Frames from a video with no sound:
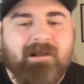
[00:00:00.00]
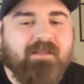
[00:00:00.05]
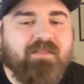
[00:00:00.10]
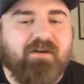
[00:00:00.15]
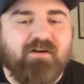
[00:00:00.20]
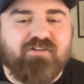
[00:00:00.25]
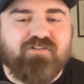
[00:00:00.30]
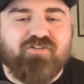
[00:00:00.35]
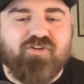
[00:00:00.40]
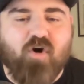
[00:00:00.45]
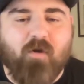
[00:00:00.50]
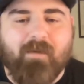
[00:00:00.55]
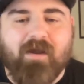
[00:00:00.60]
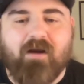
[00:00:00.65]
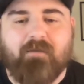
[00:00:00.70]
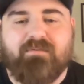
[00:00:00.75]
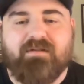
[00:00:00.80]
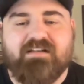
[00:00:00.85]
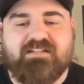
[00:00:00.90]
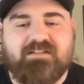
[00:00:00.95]
There is no
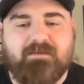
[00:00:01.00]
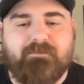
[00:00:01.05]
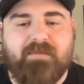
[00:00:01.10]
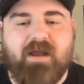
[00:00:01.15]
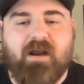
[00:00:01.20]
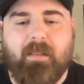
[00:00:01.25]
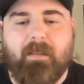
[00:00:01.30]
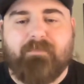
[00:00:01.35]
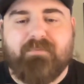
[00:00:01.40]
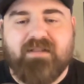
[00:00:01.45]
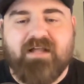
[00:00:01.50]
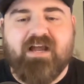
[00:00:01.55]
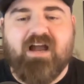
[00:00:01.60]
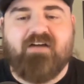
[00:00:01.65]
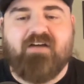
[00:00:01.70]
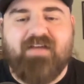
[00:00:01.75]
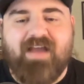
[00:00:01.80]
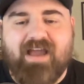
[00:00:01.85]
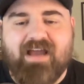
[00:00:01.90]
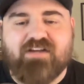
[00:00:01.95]
better place to bet on the
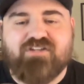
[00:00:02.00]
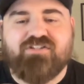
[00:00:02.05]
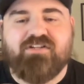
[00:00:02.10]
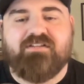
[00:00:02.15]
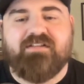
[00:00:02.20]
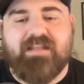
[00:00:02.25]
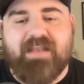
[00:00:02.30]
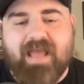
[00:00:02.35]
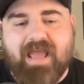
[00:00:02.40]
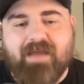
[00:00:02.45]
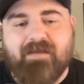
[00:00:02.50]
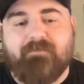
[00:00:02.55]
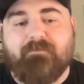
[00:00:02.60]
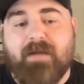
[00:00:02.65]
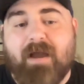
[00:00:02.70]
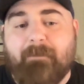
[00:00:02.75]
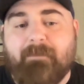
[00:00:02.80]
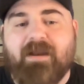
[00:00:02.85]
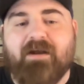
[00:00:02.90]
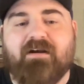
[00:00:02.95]
playoff action than
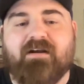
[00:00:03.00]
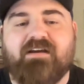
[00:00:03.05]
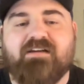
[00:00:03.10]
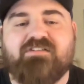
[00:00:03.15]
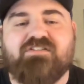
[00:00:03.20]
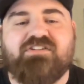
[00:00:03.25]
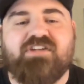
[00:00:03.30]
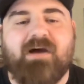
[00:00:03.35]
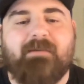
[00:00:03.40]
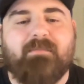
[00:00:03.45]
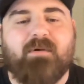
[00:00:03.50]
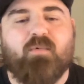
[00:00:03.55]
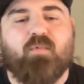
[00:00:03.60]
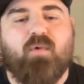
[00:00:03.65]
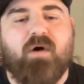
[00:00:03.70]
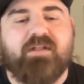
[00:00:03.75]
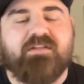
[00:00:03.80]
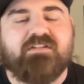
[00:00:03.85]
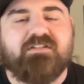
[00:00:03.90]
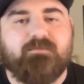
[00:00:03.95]
America's number
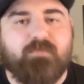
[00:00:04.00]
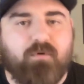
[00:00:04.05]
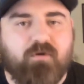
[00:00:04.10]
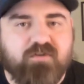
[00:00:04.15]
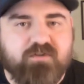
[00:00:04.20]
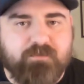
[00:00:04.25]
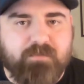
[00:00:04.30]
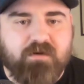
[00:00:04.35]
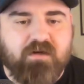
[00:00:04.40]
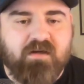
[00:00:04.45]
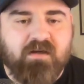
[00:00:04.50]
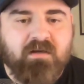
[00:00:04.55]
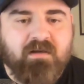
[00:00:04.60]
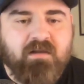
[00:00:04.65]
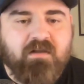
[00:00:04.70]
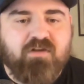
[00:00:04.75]
one sports book.